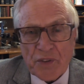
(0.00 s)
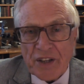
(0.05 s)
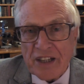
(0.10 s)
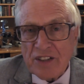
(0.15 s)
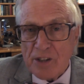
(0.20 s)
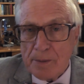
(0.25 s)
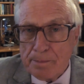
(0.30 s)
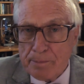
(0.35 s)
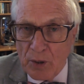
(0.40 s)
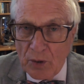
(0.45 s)
things
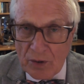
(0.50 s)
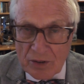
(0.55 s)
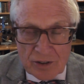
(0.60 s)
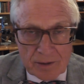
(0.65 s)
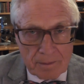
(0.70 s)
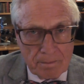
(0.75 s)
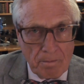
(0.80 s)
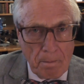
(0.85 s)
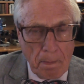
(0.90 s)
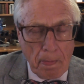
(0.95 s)
in
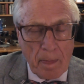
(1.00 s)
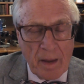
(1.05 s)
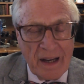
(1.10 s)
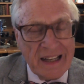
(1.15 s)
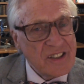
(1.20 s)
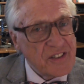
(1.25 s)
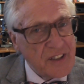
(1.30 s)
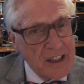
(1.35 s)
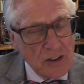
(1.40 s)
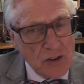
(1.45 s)
books.
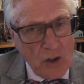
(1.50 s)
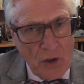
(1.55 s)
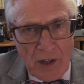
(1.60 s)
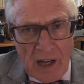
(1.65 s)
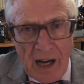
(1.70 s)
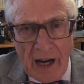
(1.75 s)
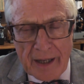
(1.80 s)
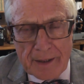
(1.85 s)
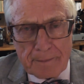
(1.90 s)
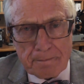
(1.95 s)
It's things
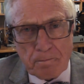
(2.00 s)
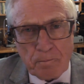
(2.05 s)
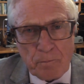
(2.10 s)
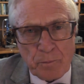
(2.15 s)
online.